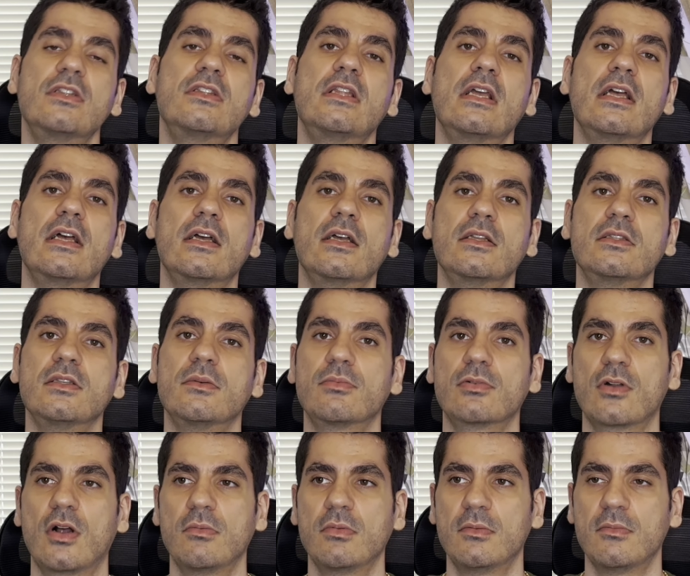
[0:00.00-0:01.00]
the
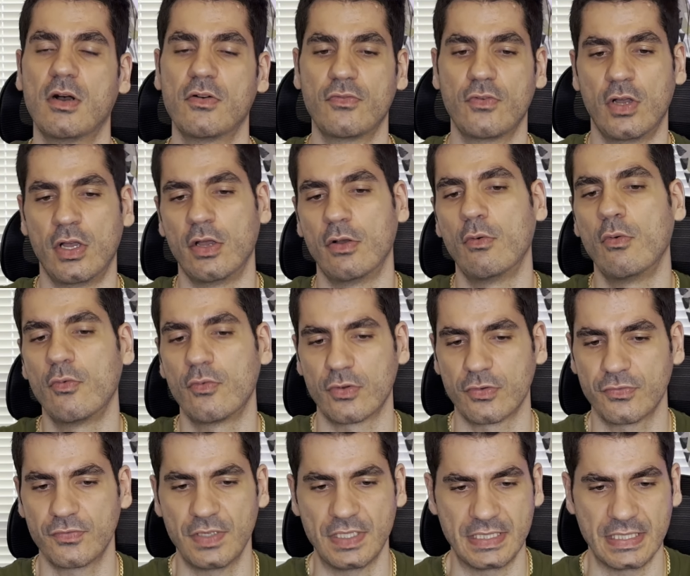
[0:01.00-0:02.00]
problem of
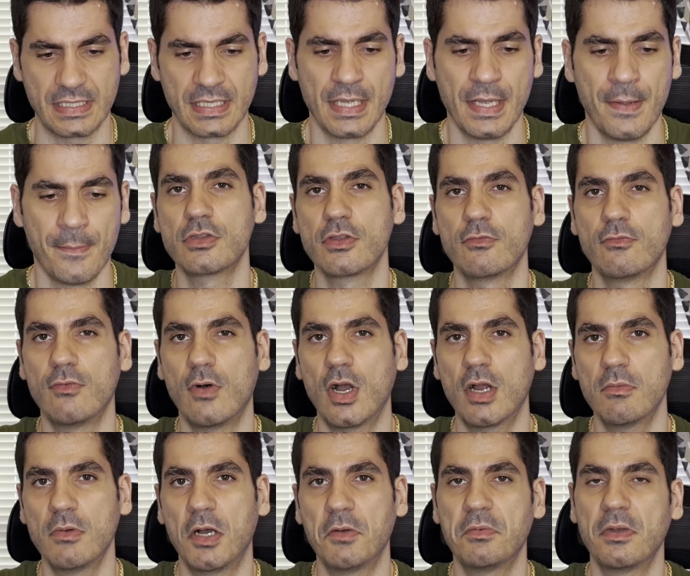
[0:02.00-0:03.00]
overfitting. The
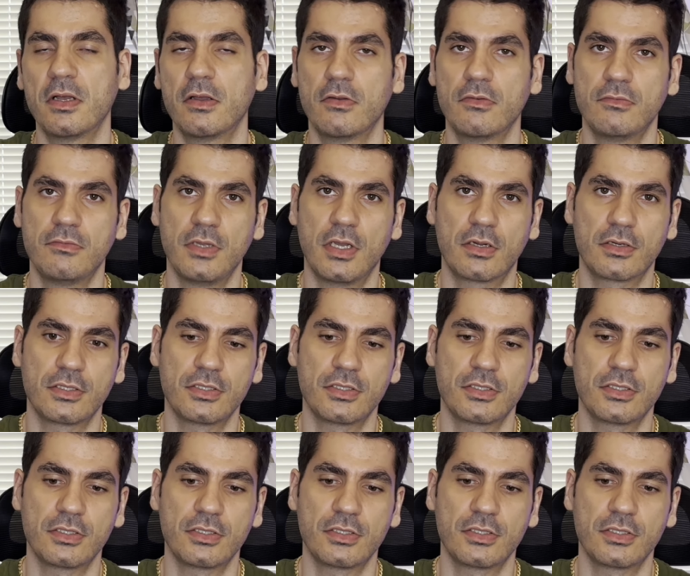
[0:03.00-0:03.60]
warm-up, we already